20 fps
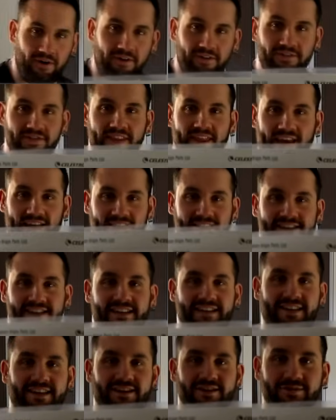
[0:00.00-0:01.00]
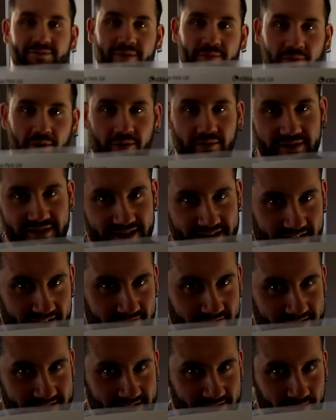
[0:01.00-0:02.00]
On this, that tells me what was in
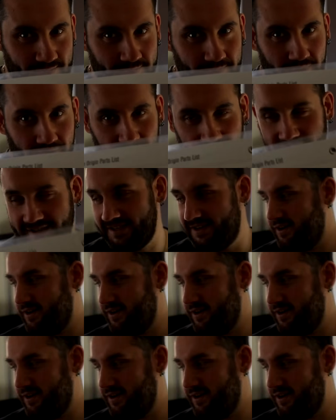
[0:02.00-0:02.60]
every single box.